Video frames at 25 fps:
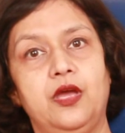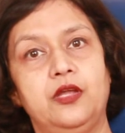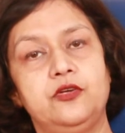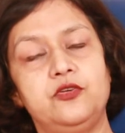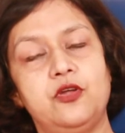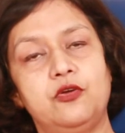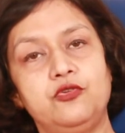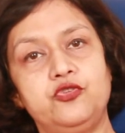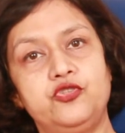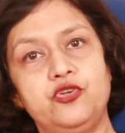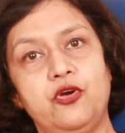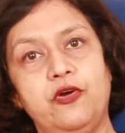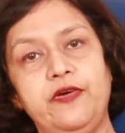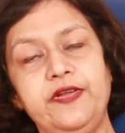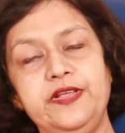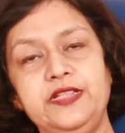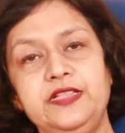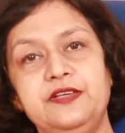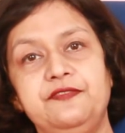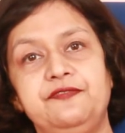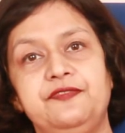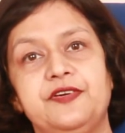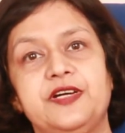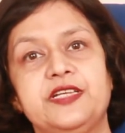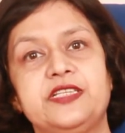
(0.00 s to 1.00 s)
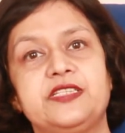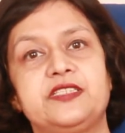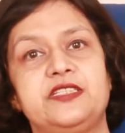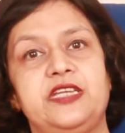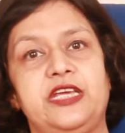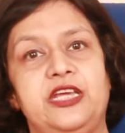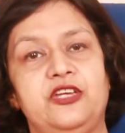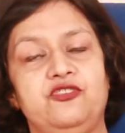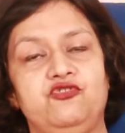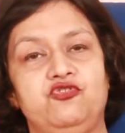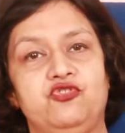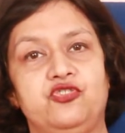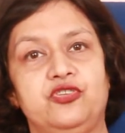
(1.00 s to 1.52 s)
Now, during the first
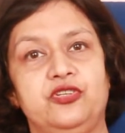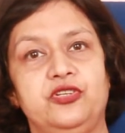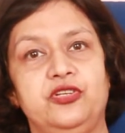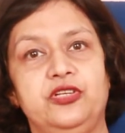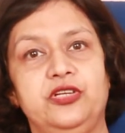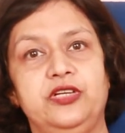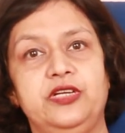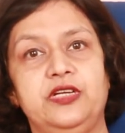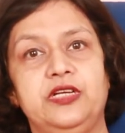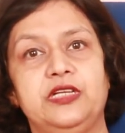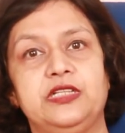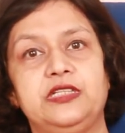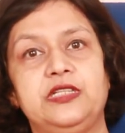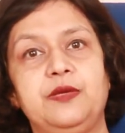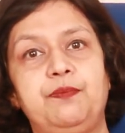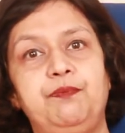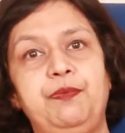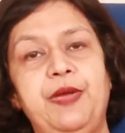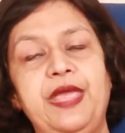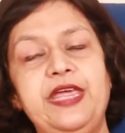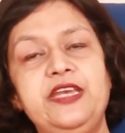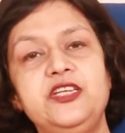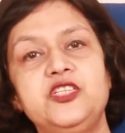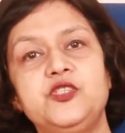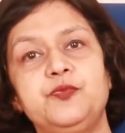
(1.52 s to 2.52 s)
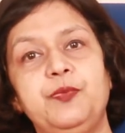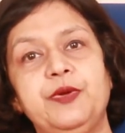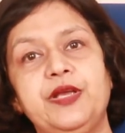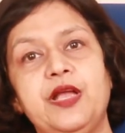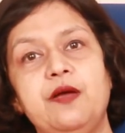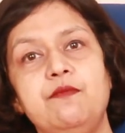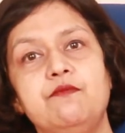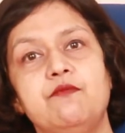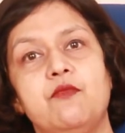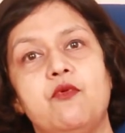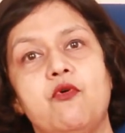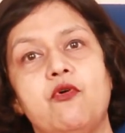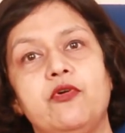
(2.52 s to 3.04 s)
stage, the pains
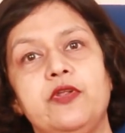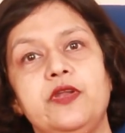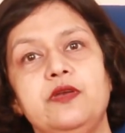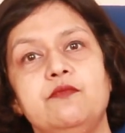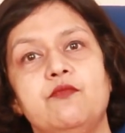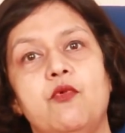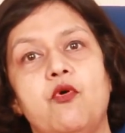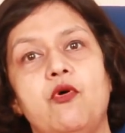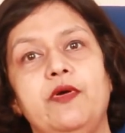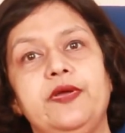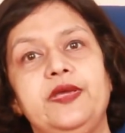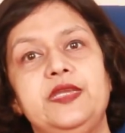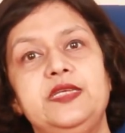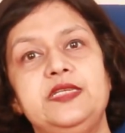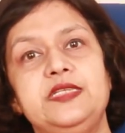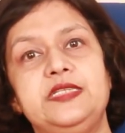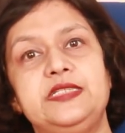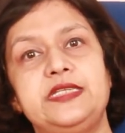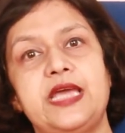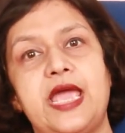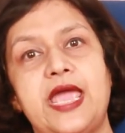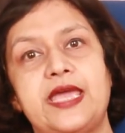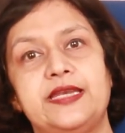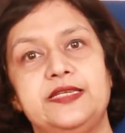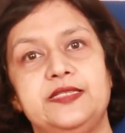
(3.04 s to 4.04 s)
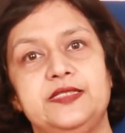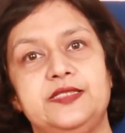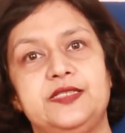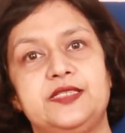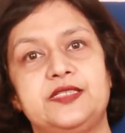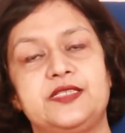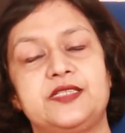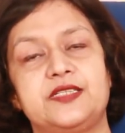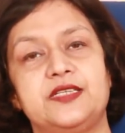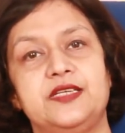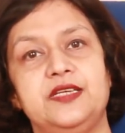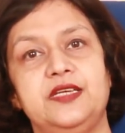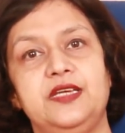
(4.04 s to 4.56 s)
become more and more
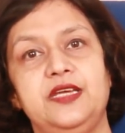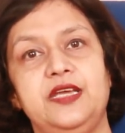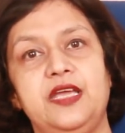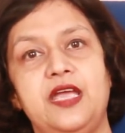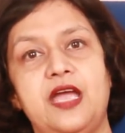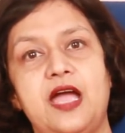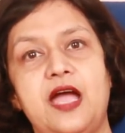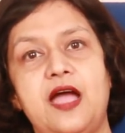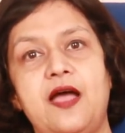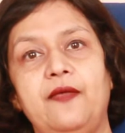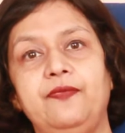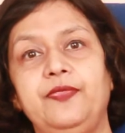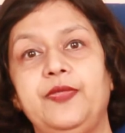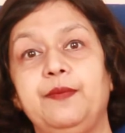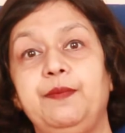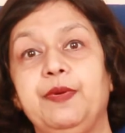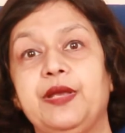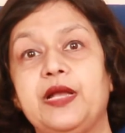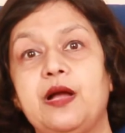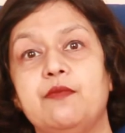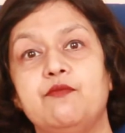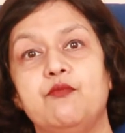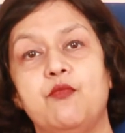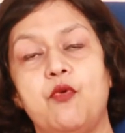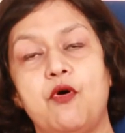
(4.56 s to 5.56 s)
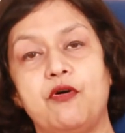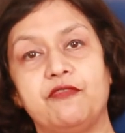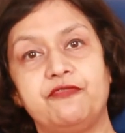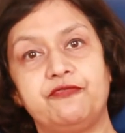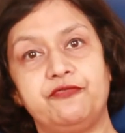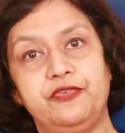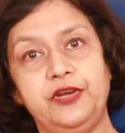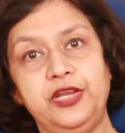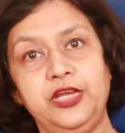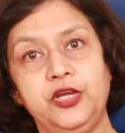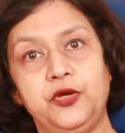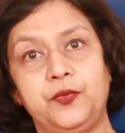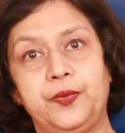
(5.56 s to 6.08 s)
intense and they become more
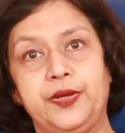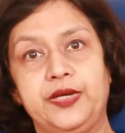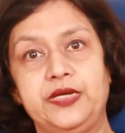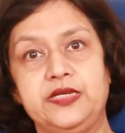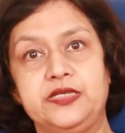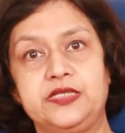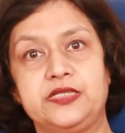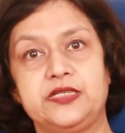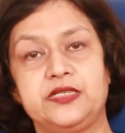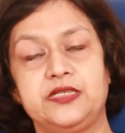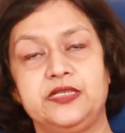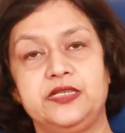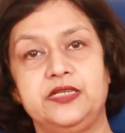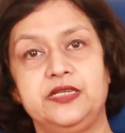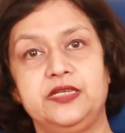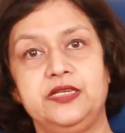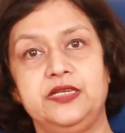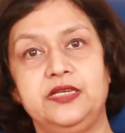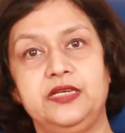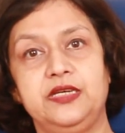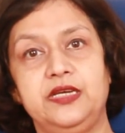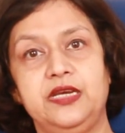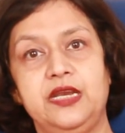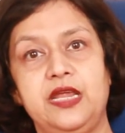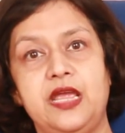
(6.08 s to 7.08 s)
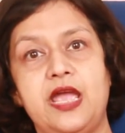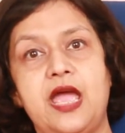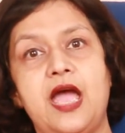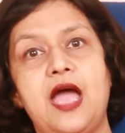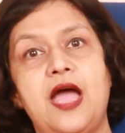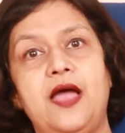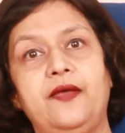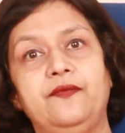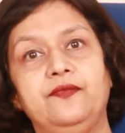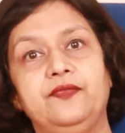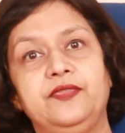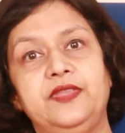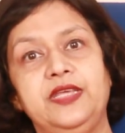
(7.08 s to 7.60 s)
frequent.
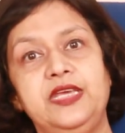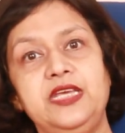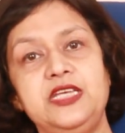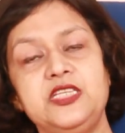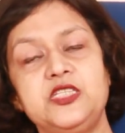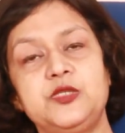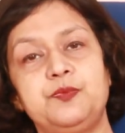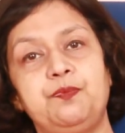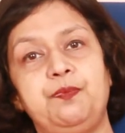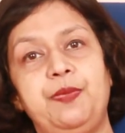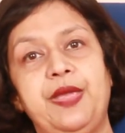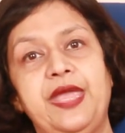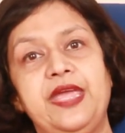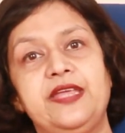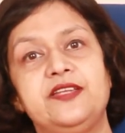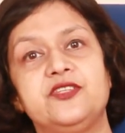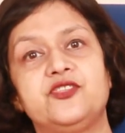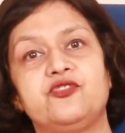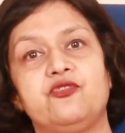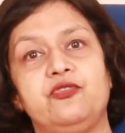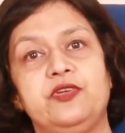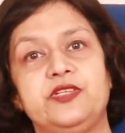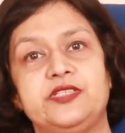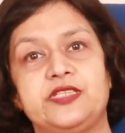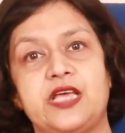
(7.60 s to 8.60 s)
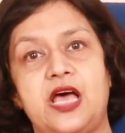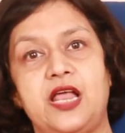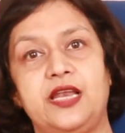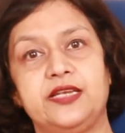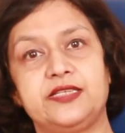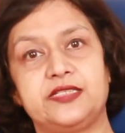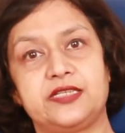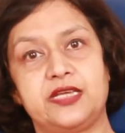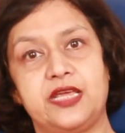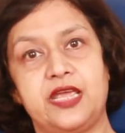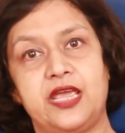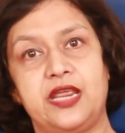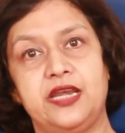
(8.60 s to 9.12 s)
And these pains
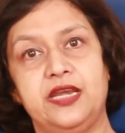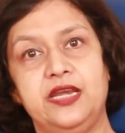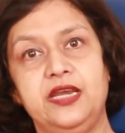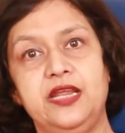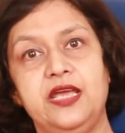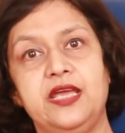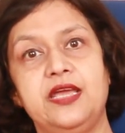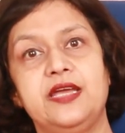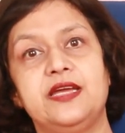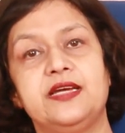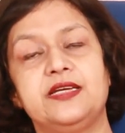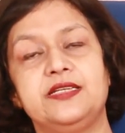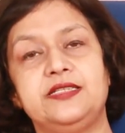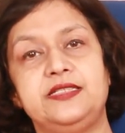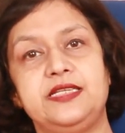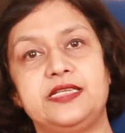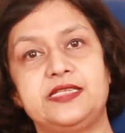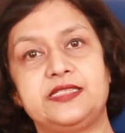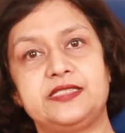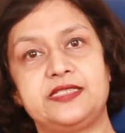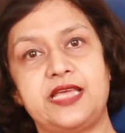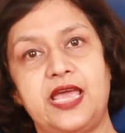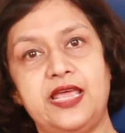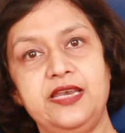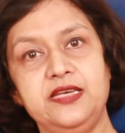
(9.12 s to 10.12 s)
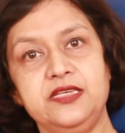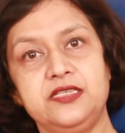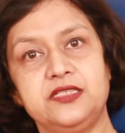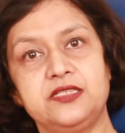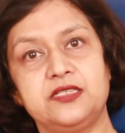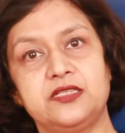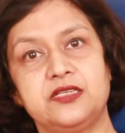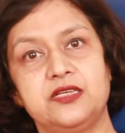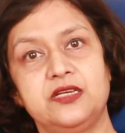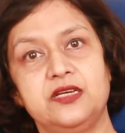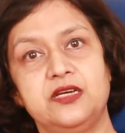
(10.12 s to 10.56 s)
result in descent